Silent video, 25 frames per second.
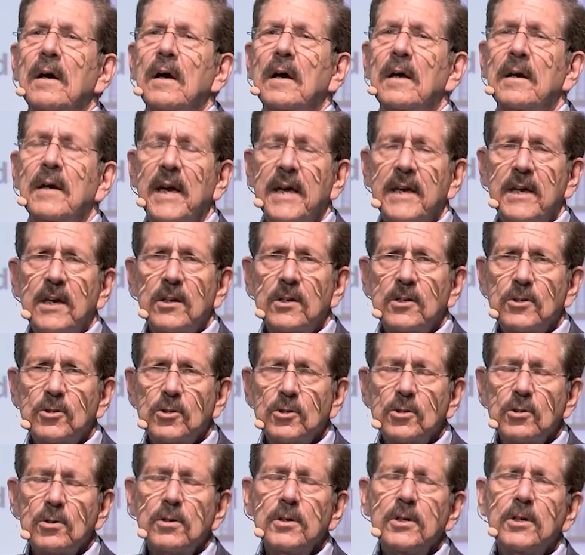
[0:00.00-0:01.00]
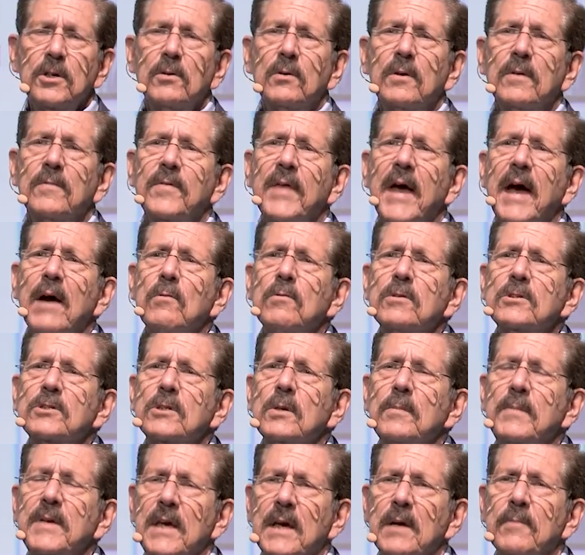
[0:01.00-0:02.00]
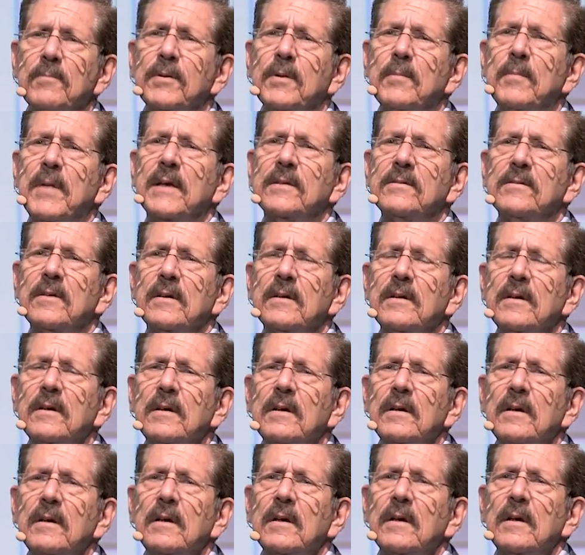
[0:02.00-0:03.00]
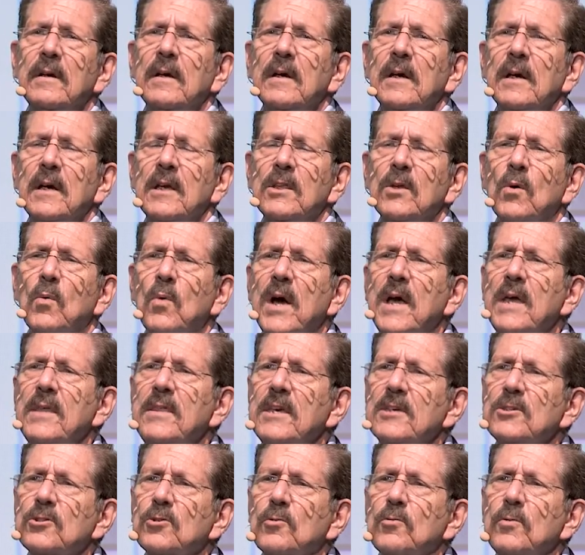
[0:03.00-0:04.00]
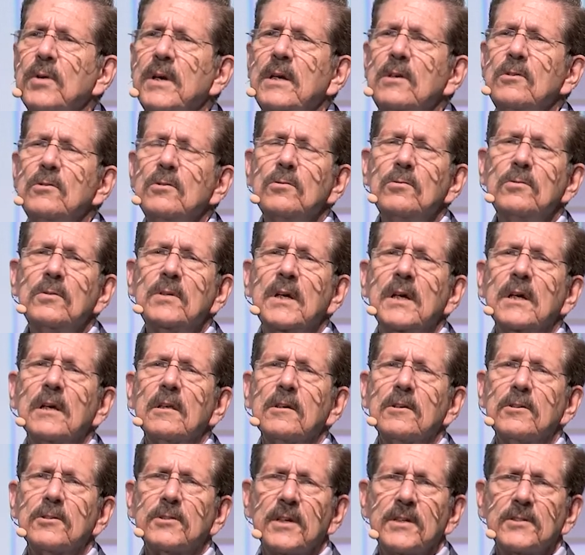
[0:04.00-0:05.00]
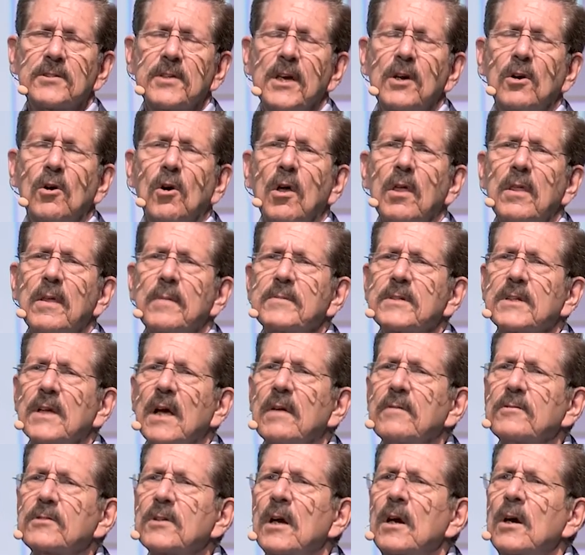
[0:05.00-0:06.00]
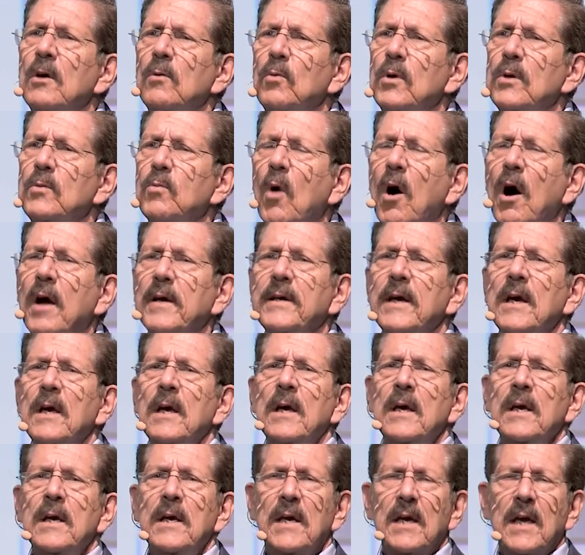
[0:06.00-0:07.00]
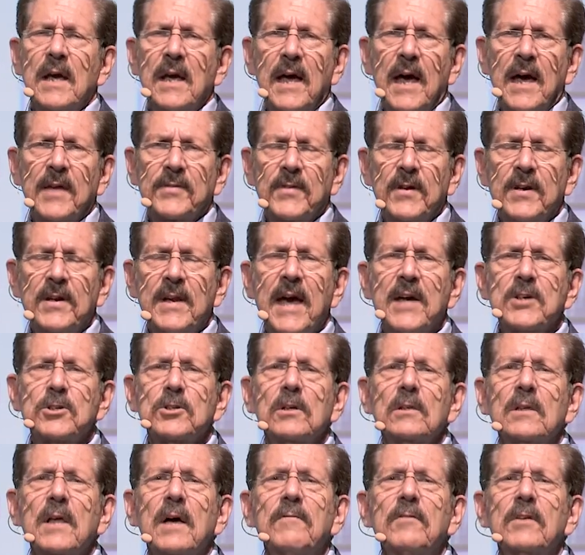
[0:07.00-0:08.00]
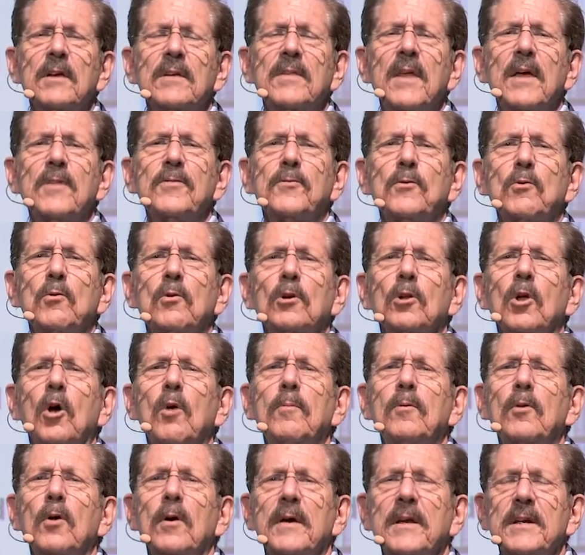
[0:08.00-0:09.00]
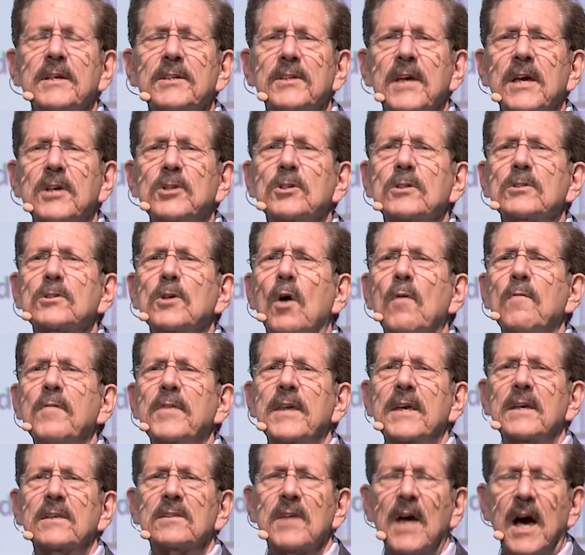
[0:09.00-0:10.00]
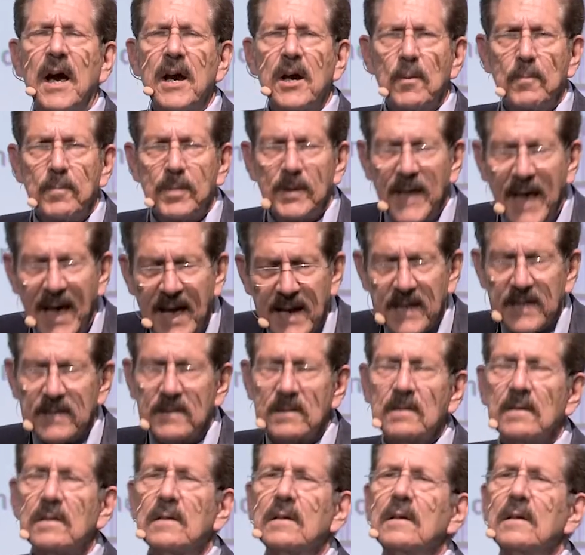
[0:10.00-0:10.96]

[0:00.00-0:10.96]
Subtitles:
And I can assure you, if that was to be implemented in the way these Green New Dealers, as they call themselves, would want, at the national level and then through global organizations over the entire planet,